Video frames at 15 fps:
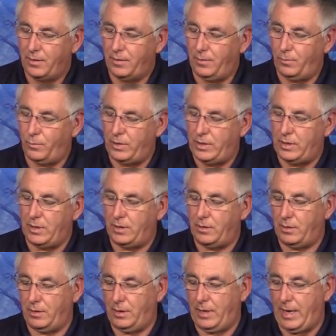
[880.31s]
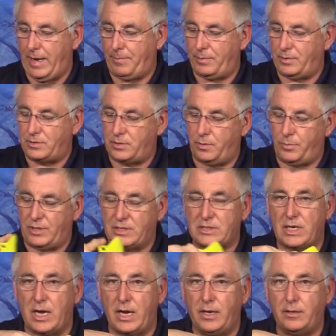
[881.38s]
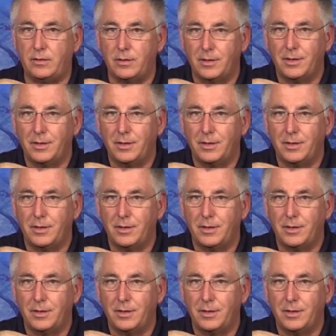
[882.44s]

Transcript: that it happens to be signed.